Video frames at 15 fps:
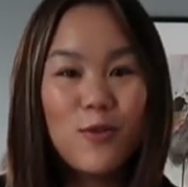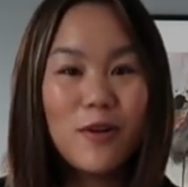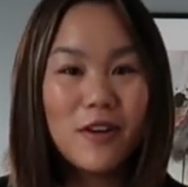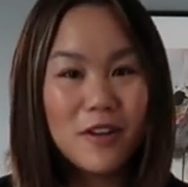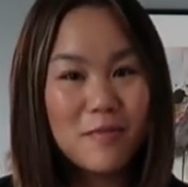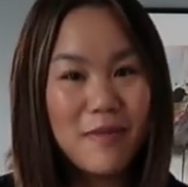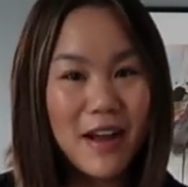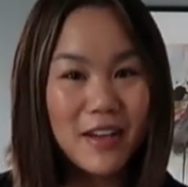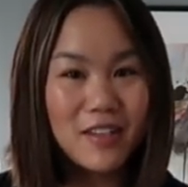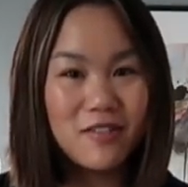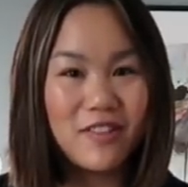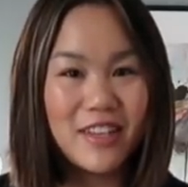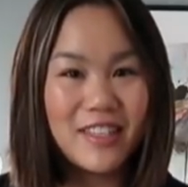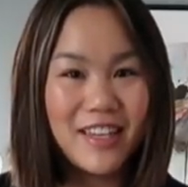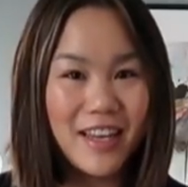Welcome back
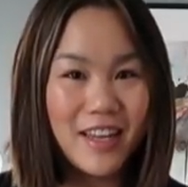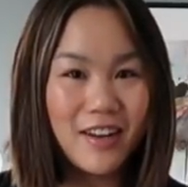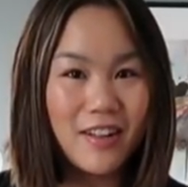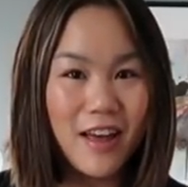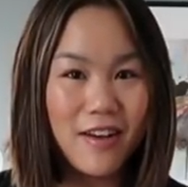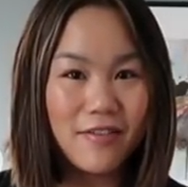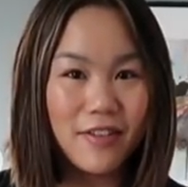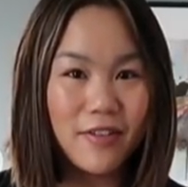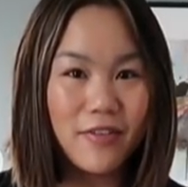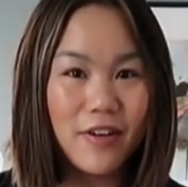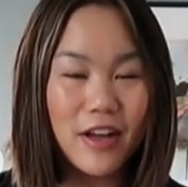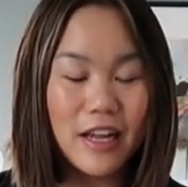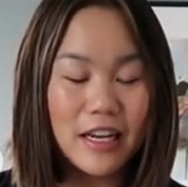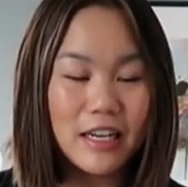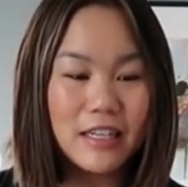to my channel,
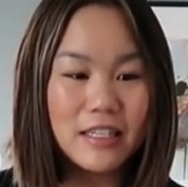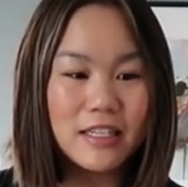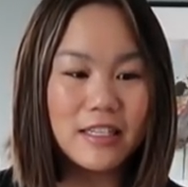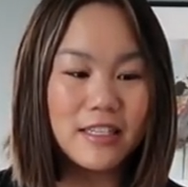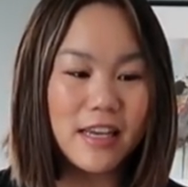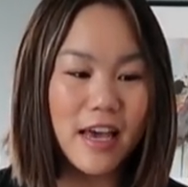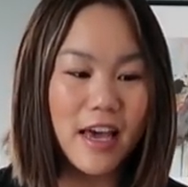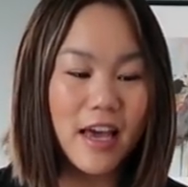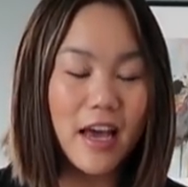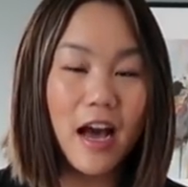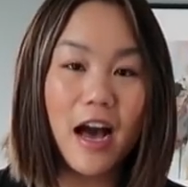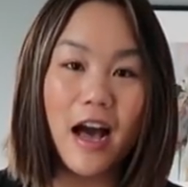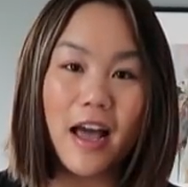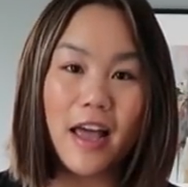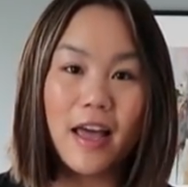everyone. Today
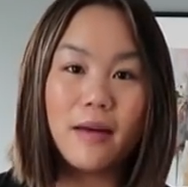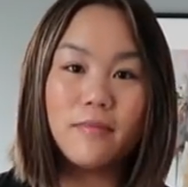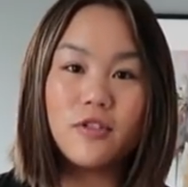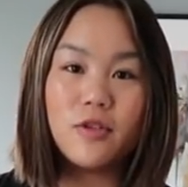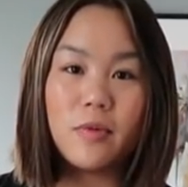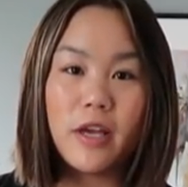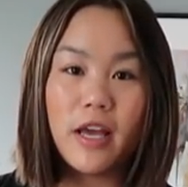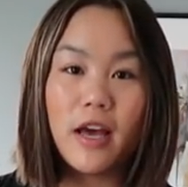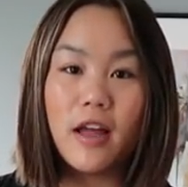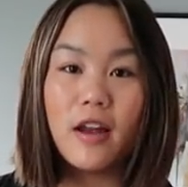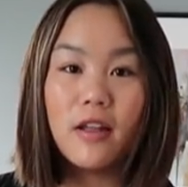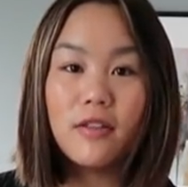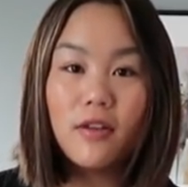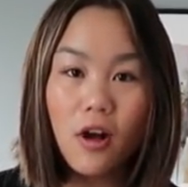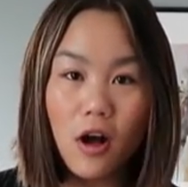I am doing
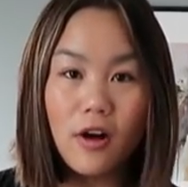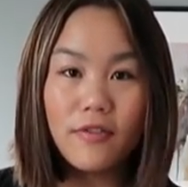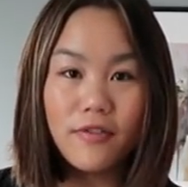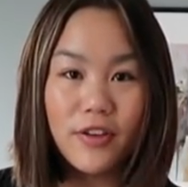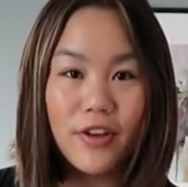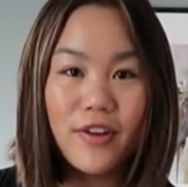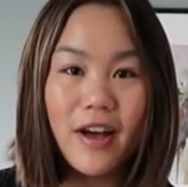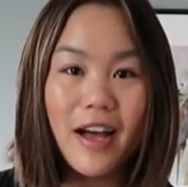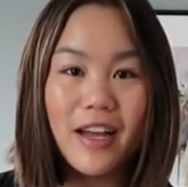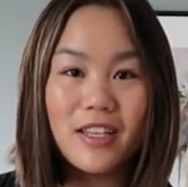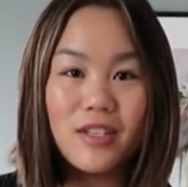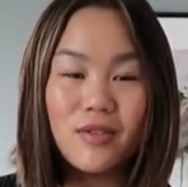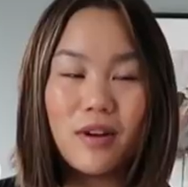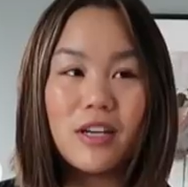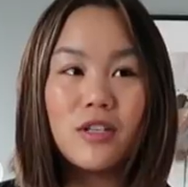another haul for you
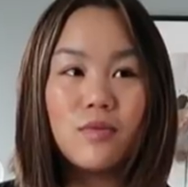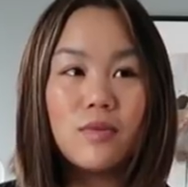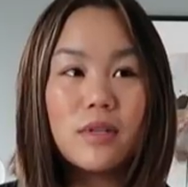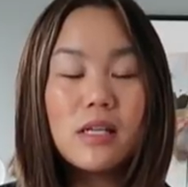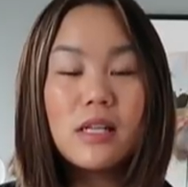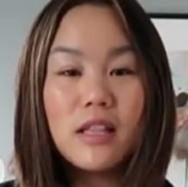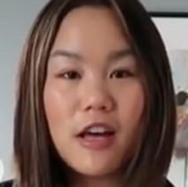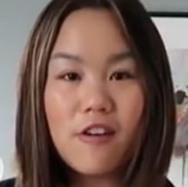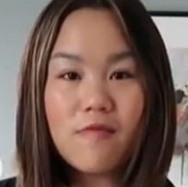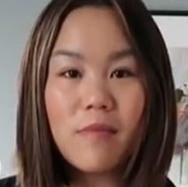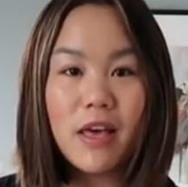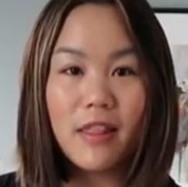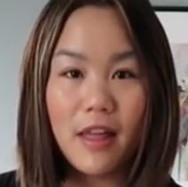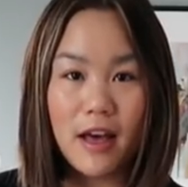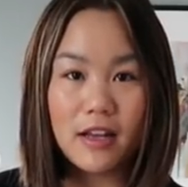guys. You guys really loved
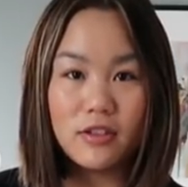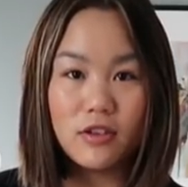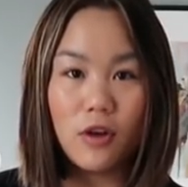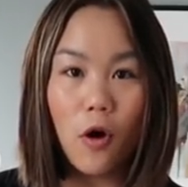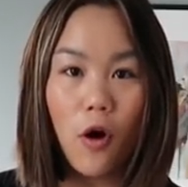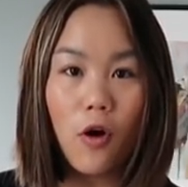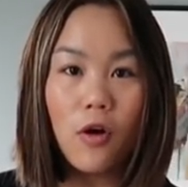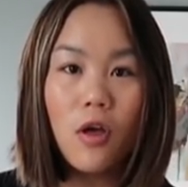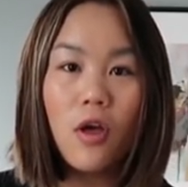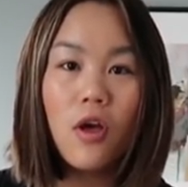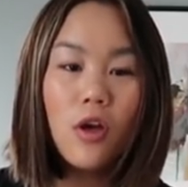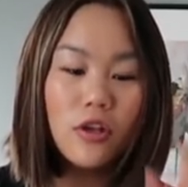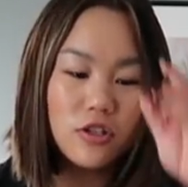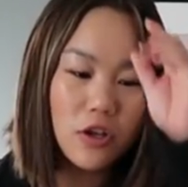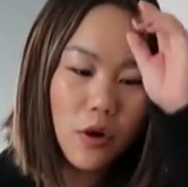my last haul,
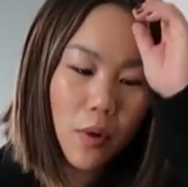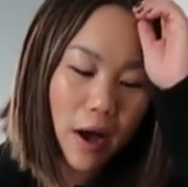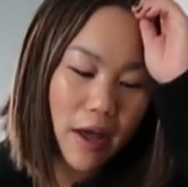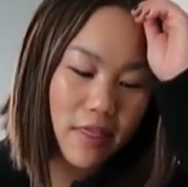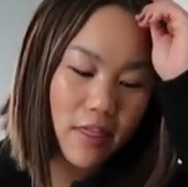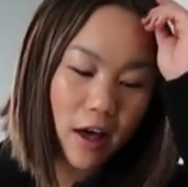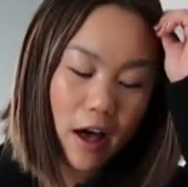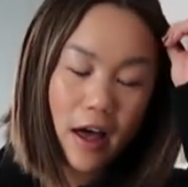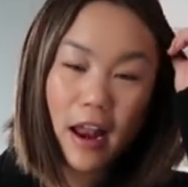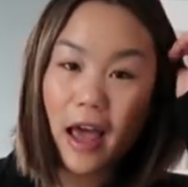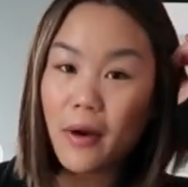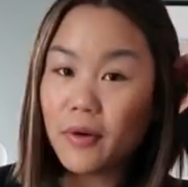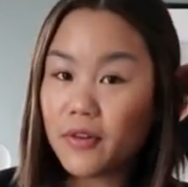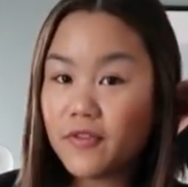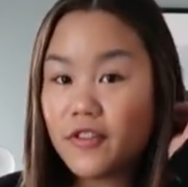so I thought
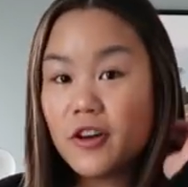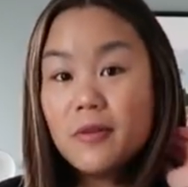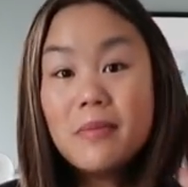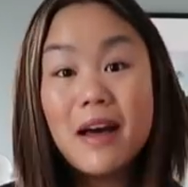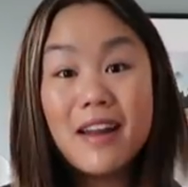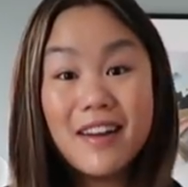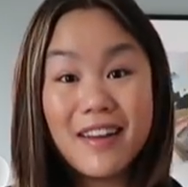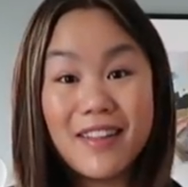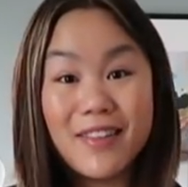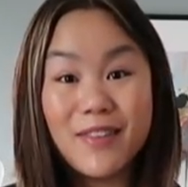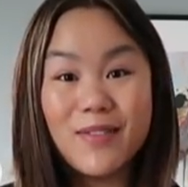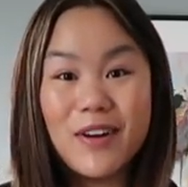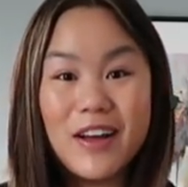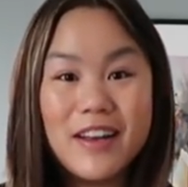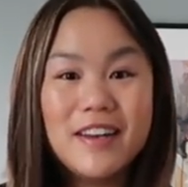I would film
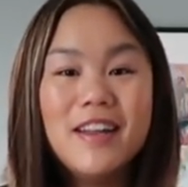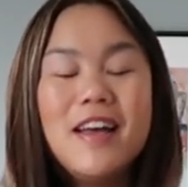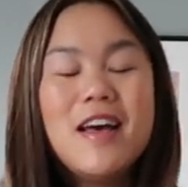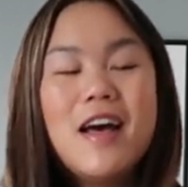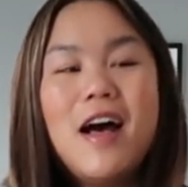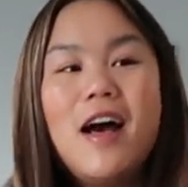another one.